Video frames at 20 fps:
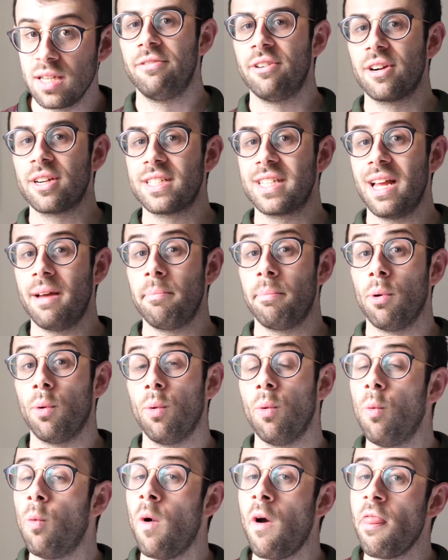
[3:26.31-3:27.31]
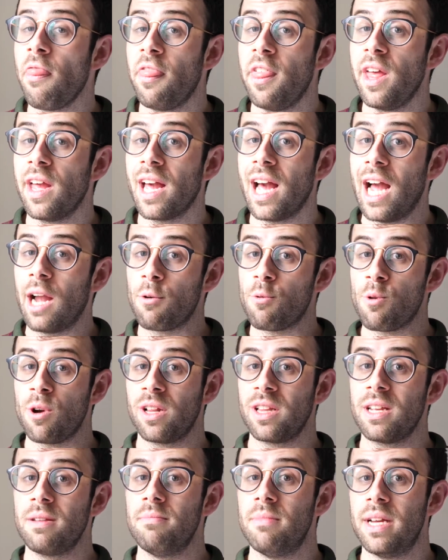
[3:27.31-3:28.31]
For example, one thing I
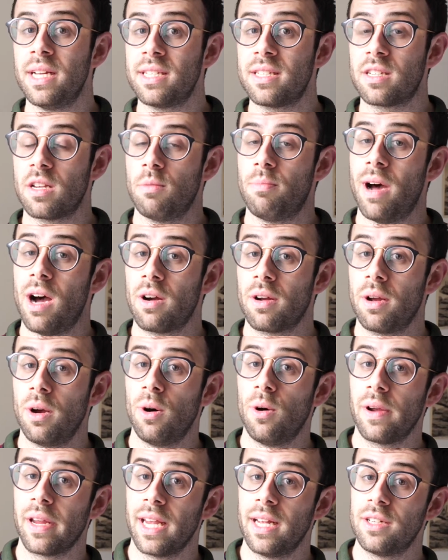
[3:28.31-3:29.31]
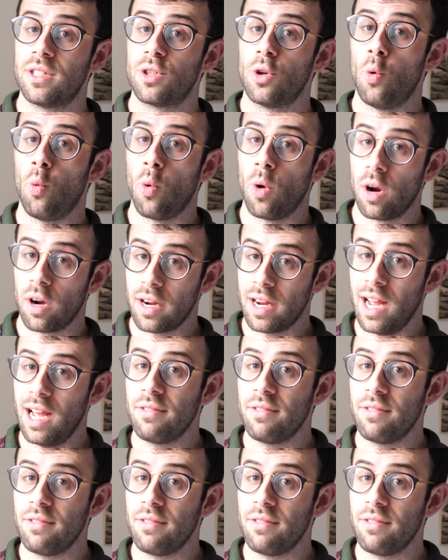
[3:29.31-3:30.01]
really miss about going into work